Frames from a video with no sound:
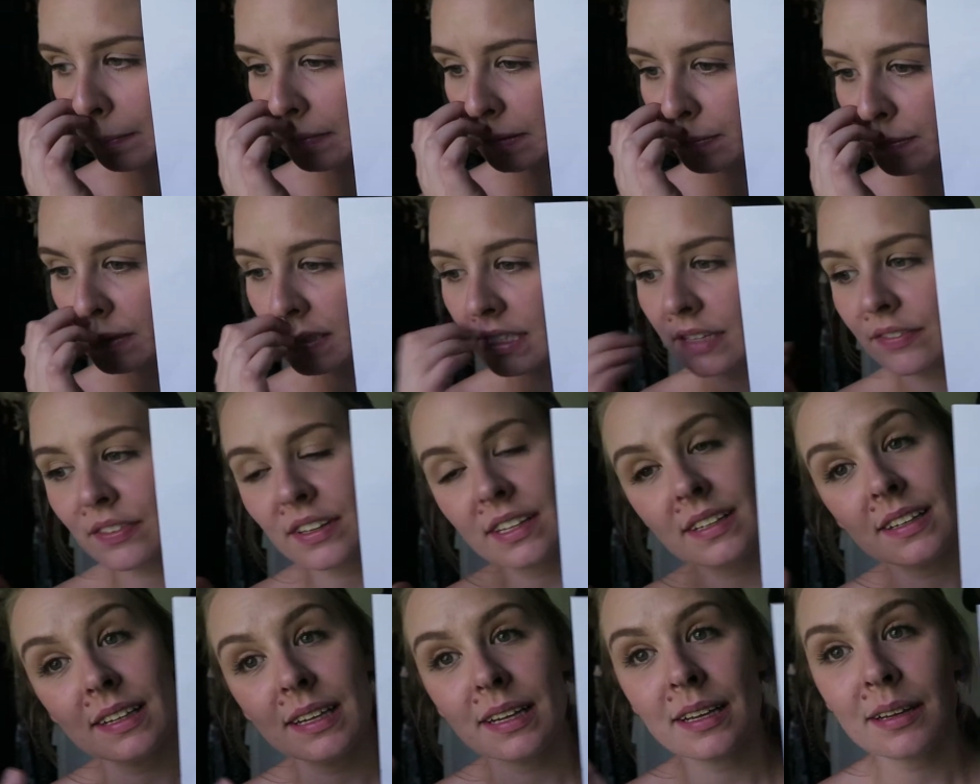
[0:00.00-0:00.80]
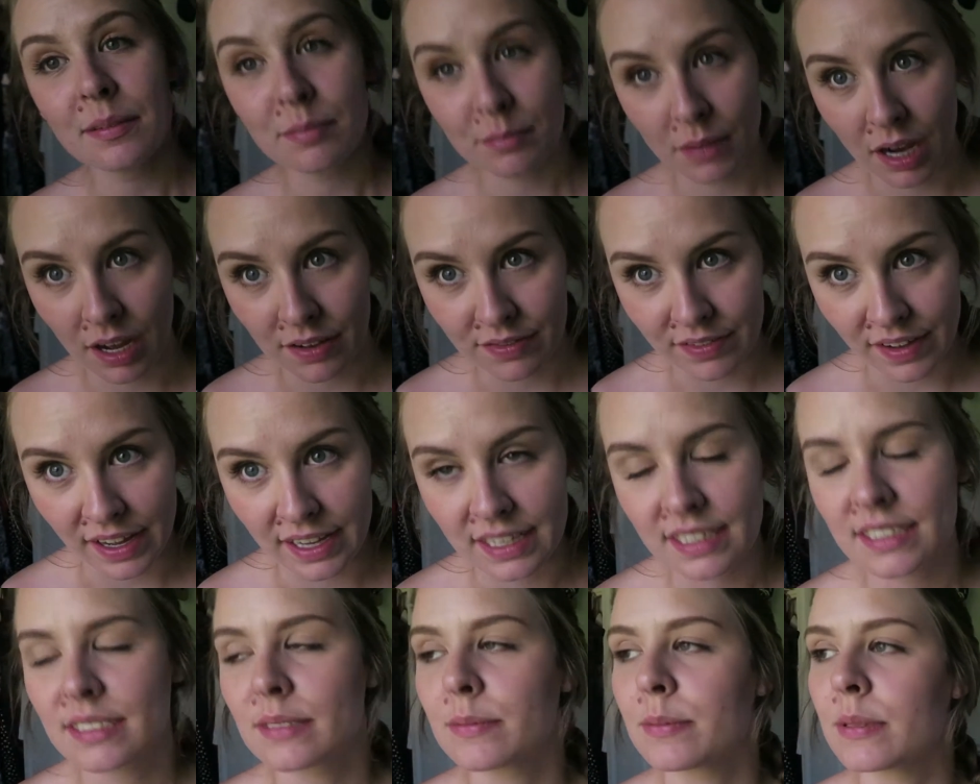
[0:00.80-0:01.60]
Specifically my
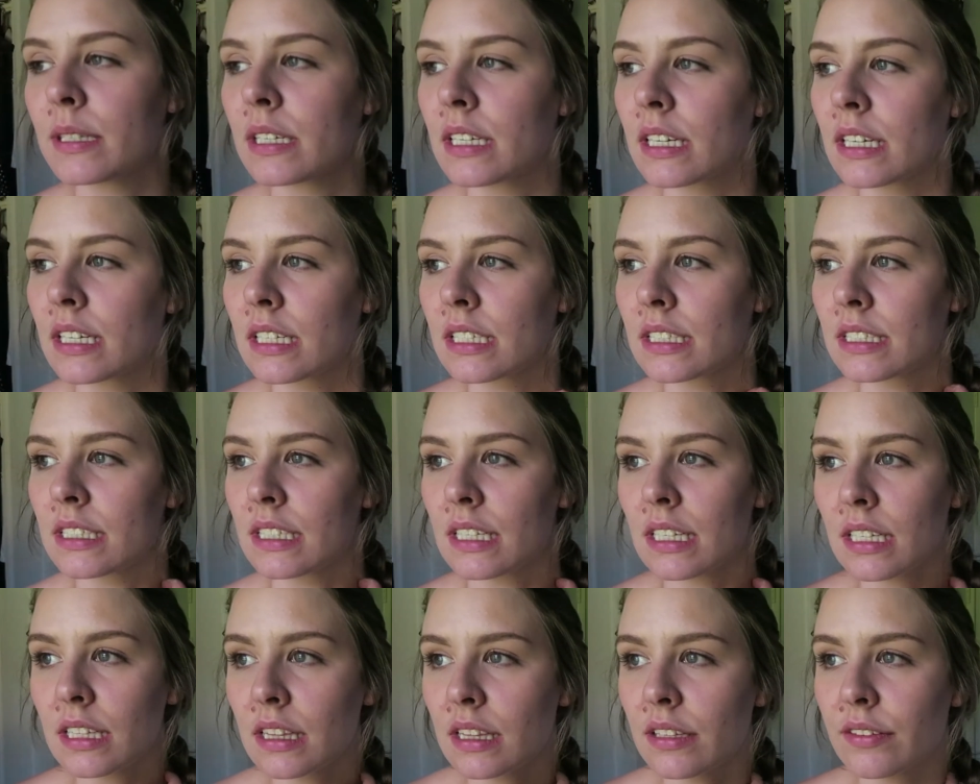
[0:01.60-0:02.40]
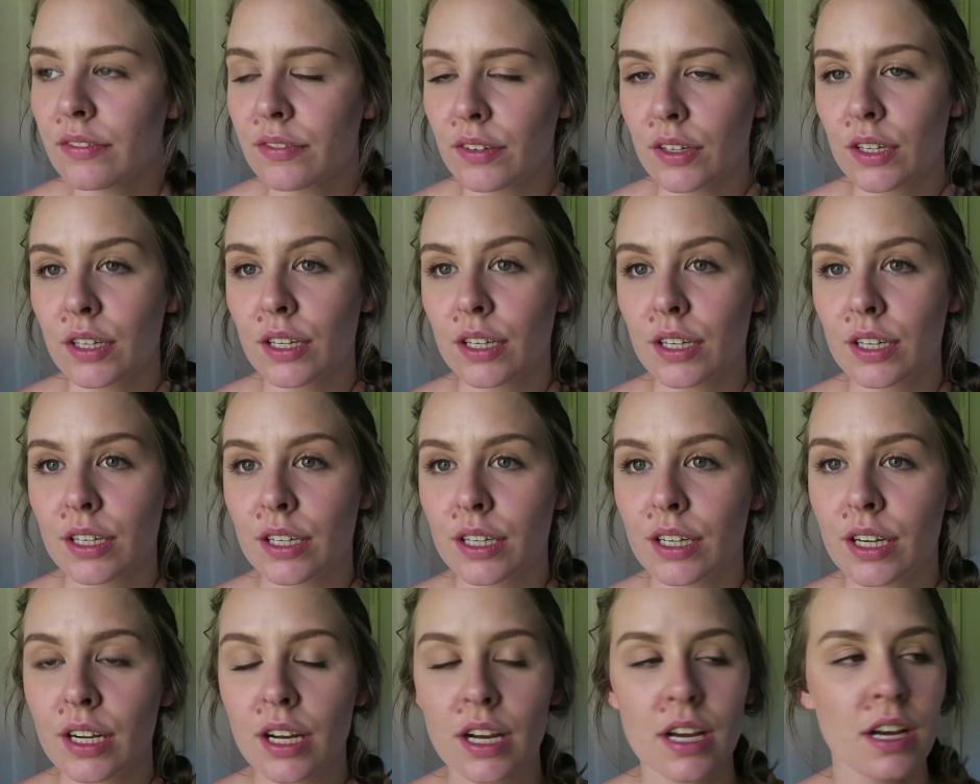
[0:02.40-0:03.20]
face, because in the
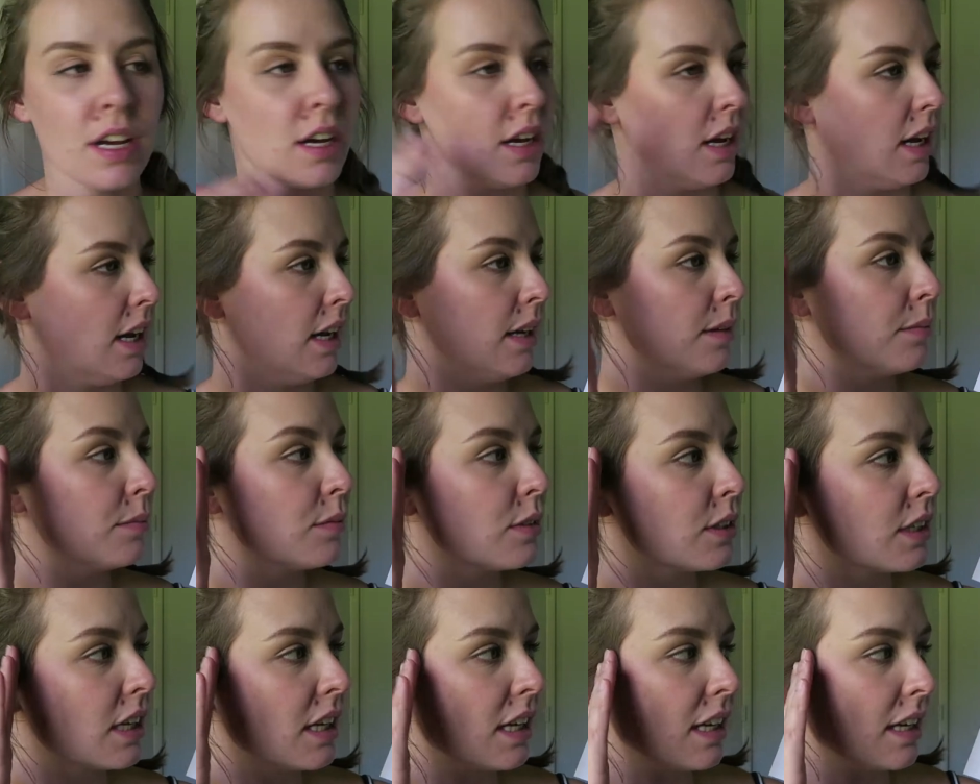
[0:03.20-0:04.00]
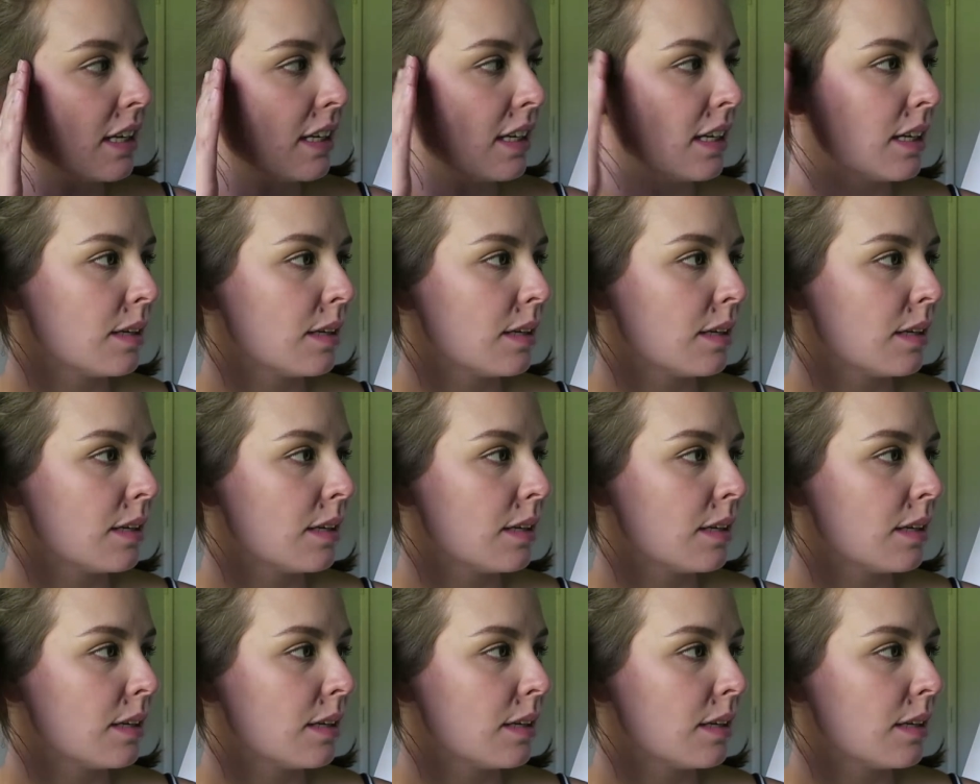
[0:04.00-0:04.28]
photo I am looking at